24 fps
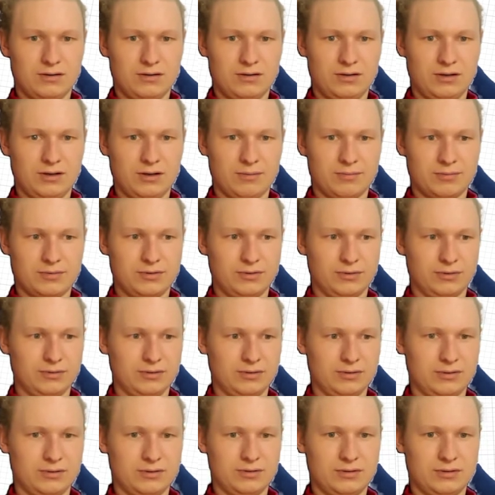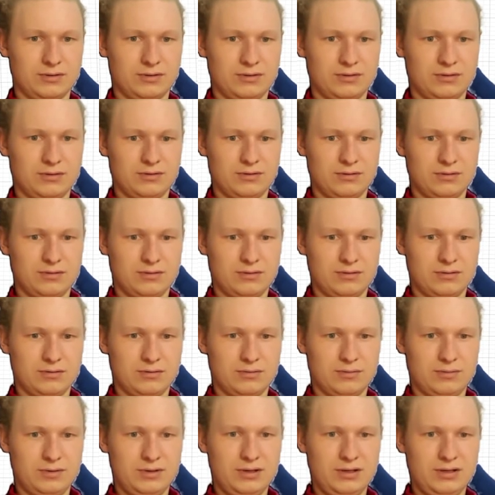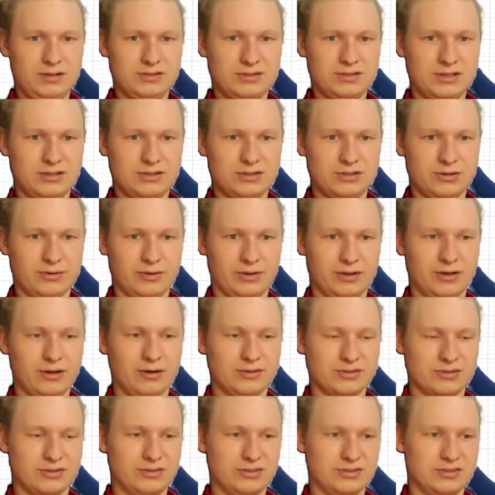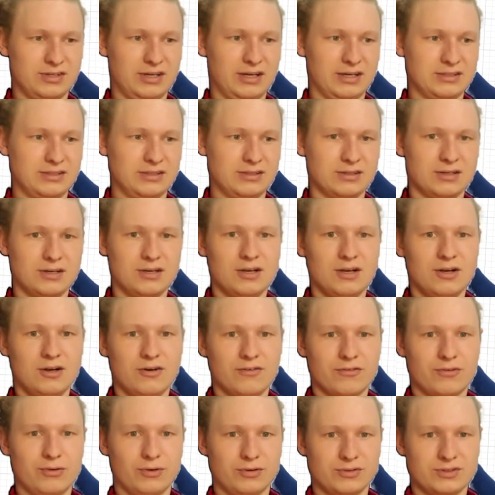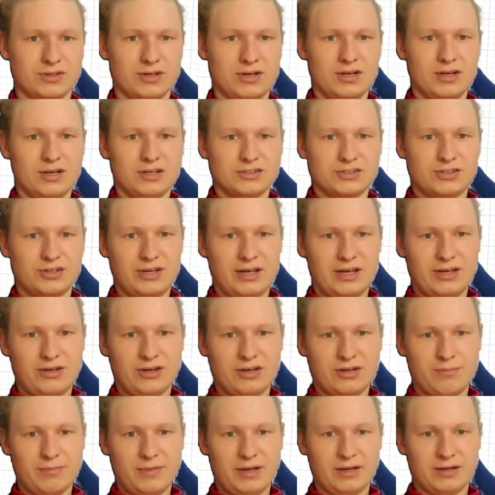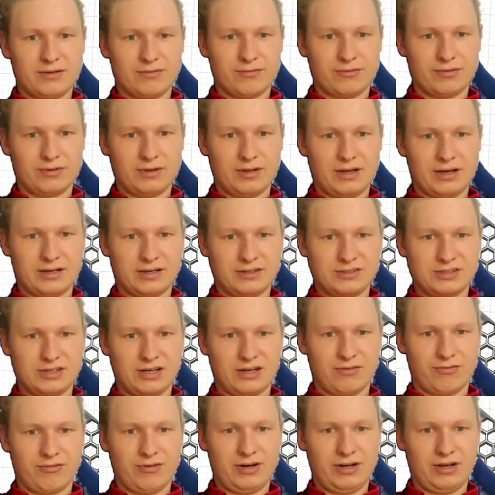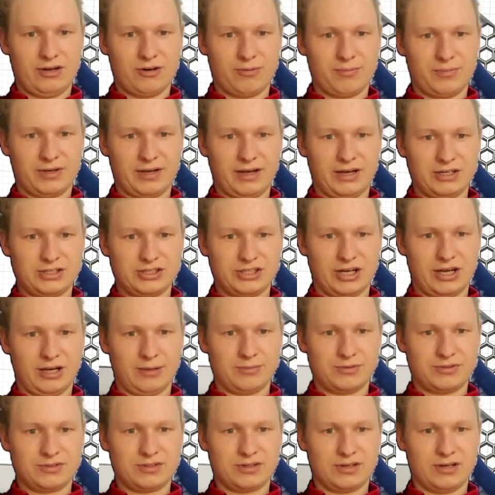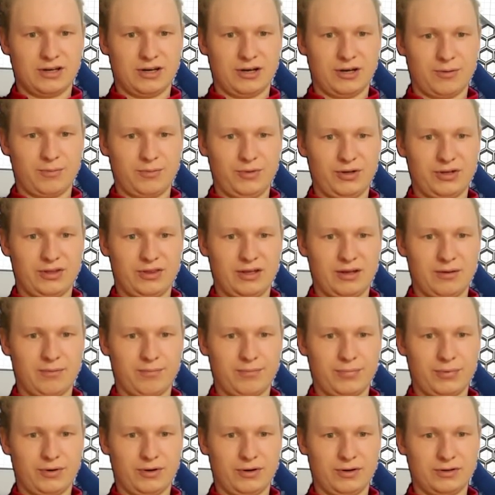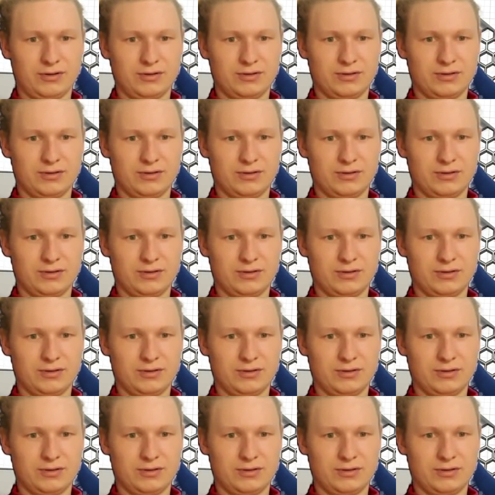Yeah, cool. Why is that showing? Oh, it's because it's selected, of course. So yeah, you can make, like I said, really complicated shapes. You can then put...